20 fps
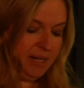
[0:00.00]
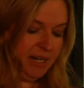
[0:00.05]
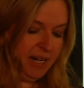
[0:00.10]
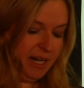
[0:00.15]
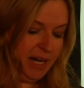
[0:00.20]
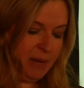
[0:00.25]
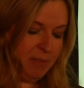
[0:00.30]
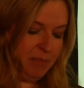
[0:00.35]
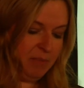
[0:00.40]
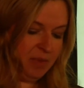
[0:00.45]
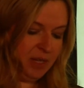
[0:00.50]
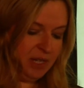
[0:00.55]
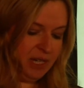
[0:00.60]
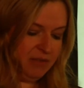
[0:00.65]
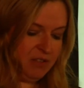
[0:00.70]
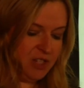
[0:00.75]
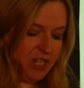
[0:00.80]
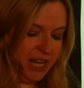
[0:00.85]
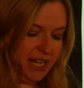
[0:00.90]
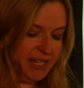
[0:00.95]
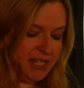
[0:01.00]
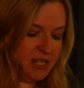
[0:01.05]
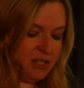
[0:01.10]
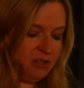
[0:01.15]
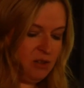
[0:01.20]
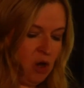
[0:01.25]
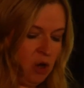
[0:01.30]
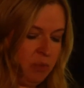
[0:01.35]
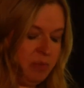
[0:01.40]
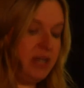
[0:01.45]
I've tried to
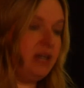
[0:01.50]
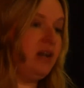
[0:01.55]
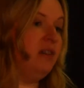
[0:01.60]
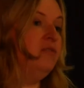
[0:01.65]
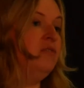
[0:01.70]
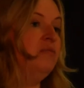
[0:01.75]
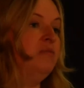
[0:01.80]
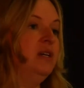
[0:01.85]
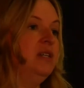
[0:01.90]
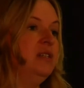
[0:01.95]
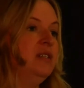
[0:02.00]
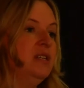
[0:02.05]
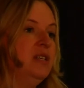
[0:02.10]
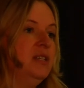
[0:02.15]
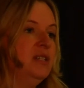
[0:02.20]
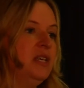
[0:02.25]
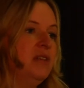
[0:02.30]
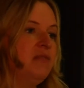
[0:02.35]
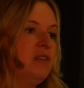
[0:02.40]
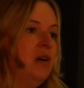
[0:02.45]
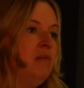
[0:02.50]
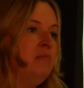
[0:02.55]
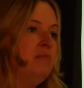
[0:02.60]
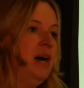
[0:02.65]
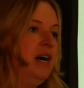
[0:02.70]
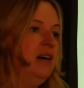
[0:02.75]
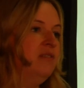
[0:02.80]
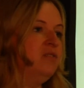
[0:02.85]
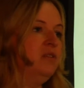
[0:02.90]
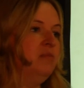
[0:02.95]
lobby government since I've come
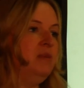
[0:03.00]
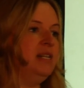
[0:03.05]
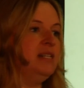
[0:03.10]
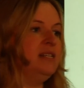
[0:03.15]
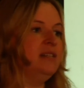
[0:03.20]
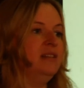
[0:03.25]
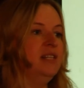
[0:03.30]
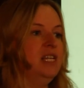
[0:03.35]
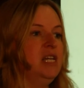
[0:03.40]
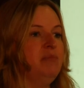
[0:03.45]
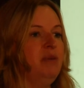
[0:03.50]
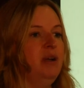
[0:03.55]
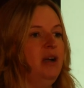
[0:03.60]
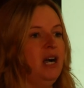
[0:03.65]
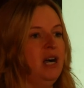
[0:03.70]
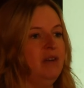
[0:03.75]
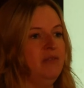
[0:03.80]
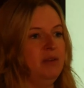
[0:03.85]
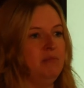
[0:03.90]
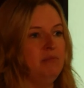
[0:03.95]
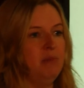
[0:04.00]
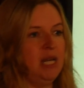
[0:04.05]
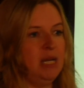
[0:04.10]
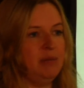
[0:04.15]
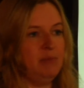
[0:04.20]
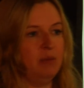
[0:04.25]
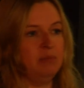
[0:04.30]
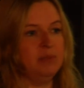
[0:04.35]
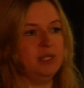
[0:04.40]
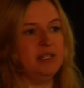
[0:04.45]
back from Italy about having
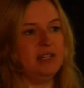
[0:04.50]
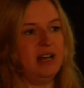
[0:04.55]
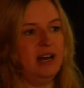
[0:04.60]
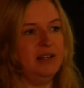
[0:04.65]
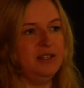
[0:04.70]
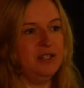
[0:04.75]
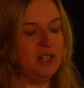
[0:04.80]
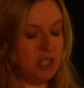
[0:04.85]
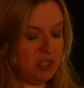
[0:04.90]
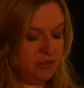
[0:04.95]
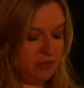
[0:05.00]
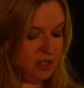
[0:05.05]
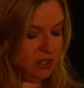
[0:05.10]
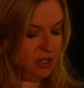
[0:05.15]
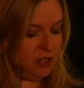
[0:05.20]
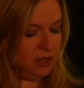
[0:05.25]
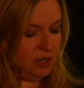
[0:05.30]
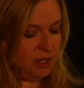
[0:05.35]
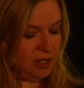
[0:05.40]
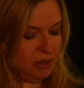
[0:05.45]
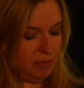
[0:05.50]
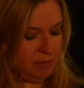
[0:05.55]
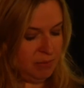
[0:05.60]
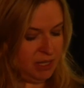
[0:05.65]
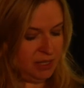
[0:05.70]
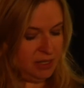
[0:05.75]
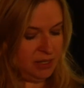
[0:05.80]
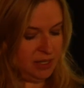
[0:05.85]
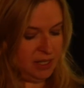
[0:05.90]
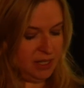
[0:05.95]
minimum standards for tourism
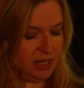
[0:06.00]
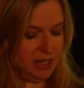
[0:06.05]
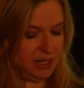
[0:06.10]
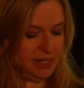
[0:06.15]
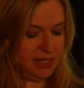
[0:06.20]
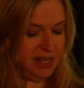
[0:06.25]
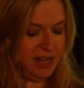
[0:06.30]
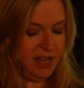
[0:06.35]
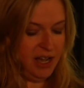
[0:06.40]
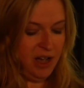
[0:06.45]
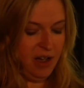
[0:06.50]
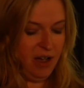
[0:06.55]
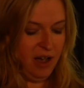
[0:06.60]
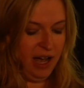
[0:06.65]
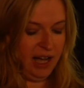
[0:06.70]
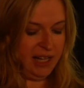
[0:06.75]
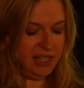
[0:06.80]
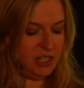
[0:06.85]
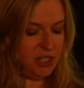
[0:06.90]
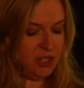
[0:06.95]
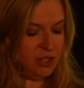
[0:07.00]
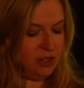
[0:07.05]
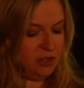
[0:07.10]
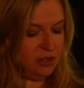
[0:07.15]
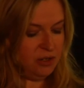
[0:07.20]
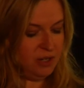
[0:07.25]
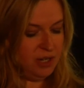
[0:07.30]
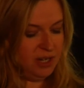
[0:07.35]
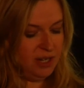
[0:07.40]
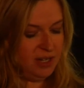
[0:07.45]
businesses, and
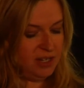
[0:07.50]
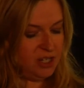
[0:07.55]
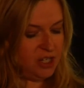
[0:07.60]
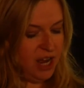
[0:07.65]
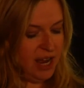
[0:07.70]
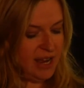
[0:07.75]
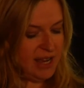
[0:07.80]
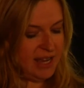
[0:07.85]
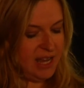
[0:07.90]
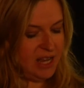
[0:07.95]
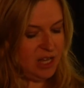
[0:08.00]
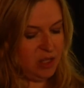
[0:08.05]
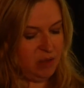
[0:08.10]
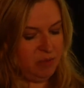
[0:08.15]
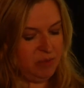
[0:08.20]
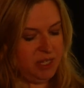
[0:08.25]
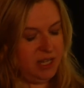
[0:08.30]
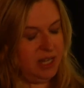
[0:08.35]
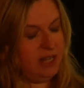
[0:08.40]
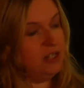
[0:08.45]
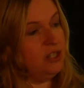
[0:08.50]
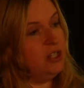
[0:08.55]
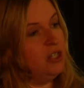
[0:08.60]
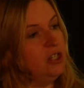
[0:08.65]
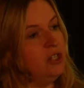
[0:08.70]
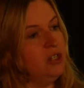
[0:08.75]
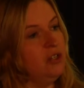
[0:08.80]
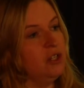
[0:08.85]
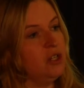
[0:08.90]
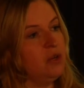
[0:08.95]
to try and get them to
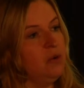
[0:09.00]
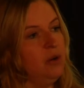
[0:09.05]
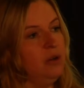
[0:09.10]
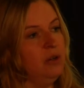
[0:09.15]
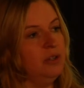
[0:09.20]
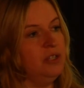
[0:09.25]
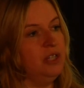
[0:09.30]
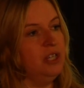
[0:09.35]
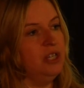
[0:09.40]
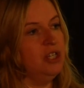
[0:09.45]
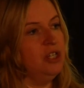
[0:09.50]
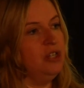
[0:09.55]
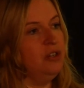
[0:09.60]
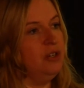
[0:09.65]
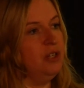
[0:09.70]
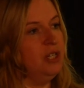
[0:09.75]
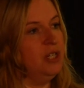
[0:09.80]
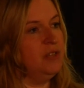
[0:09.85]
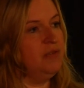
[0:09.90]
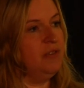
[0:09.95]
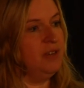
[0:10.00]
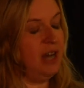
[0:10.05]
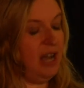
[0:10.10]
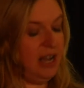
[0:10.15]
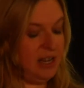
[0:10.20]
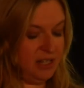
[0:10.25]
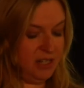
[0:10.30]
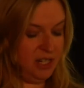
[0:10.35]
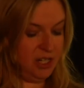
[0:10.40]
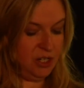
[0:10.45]
introduce quality assurance for
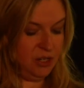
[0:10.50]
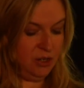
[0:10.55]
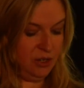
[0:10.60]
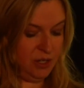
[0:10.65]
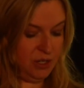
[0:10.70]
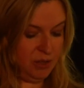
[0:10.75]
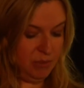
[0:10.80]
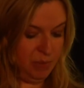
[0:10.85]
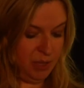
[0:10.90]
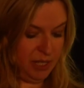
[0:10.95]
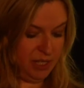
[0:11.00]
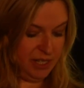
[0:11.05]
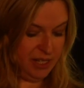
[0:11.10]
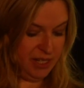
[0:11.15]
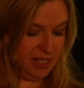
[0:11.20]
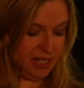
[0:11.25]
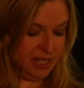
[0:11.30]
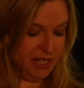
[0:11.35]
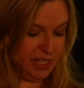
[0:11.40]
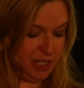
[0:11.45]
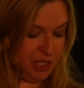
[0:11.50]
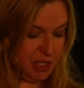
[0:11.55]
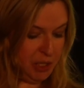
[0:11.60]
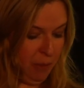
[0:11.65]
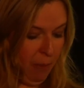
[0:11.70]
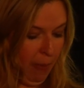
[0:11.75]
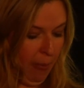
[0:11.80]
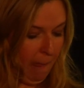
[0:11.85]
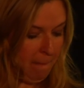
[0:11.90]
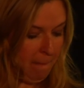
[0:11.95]
agri-tourism businesses.